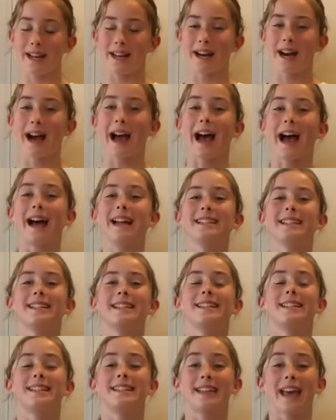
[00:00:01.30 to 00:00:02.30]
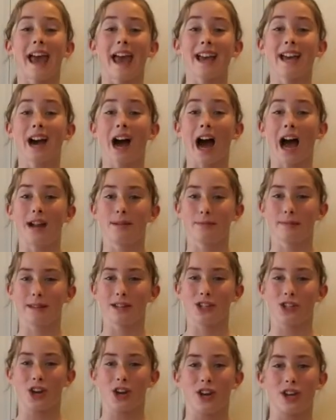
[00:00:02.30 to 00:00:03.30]
Uh, and today I'm going
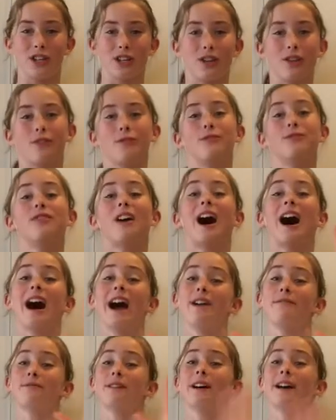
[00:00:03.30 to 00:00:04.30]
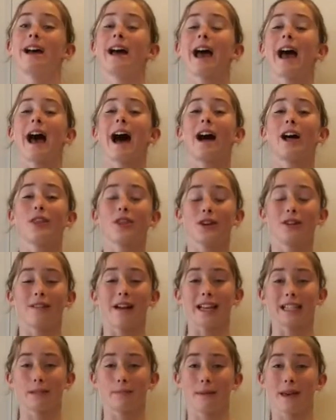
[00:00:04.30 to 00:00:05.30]
to be showing you five healthy
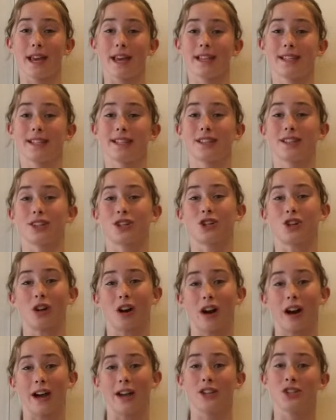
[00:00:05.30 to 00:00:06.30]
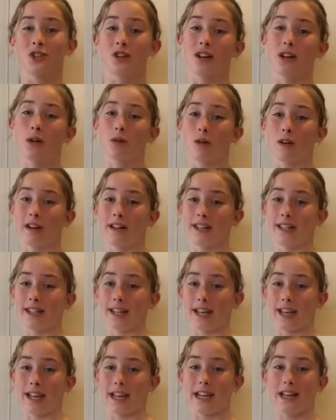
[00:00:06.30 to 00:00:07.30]
recipes to try during
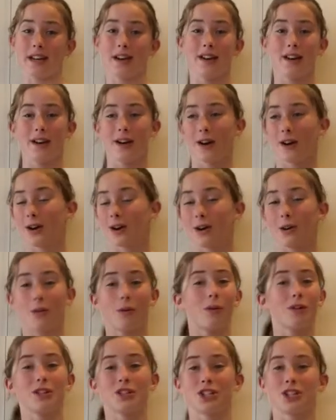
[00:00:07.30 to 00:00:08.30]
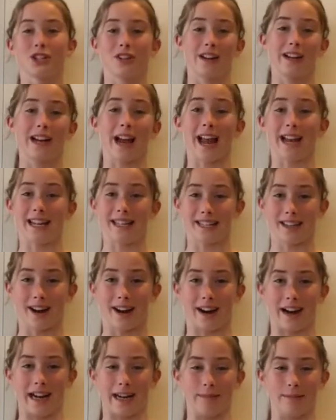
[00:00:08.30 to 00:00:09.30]
quarantine or just during any
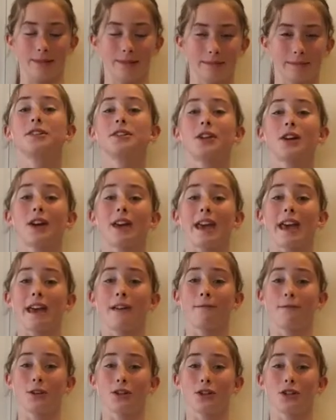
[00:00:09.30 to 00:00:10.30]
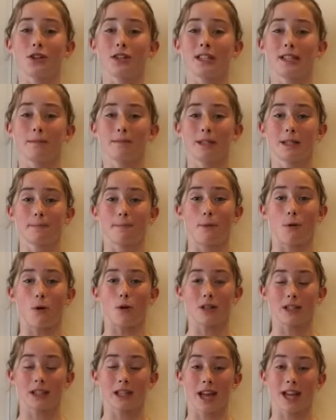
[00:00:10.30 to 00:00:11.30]
time. So if you do some
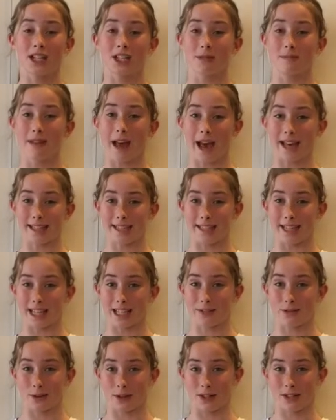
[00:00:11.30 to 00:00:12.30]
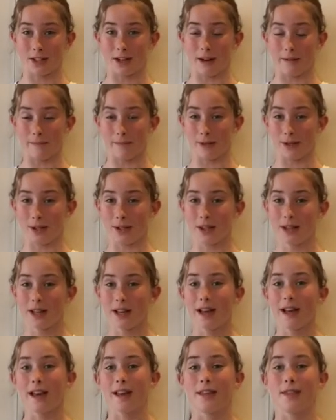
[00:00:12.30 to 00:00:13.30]
sports like gymnastics for example,
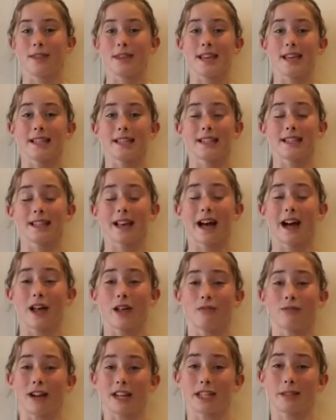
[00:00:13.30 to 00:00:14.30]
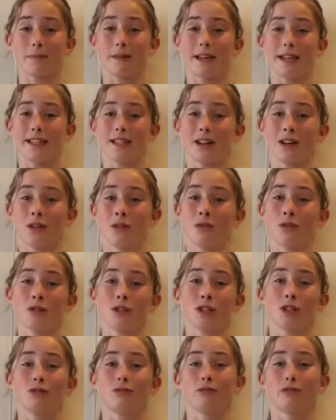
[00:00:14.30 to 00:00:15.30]
these recipes are
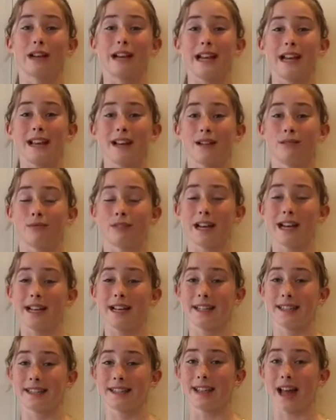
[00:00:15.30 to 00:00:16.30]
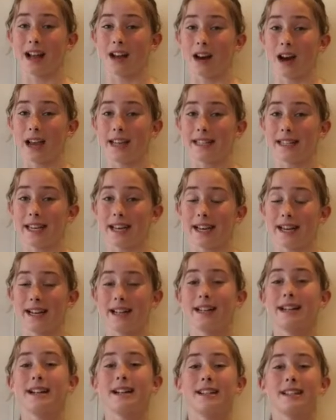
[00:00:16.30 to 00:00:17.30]
also really a really good snack idea
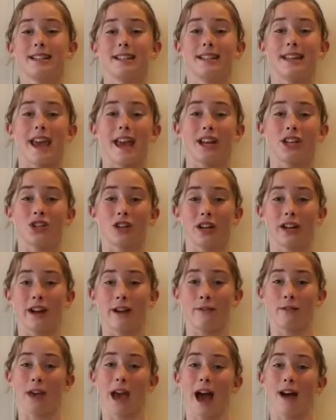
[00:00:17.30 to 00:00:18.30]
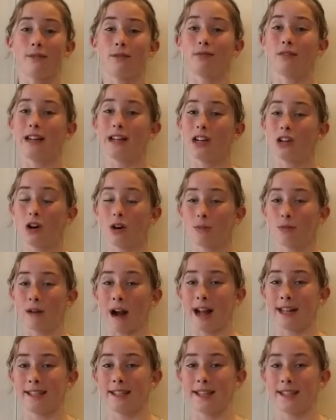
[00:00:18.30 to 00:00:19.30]
to take during, if you have a really long
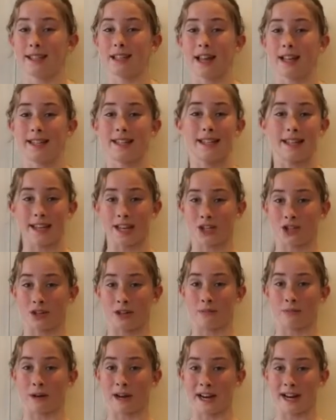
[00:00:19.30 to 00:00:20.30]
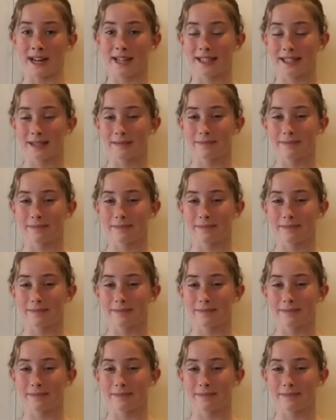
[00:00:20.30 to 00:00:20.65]
practice like to eat during breaks.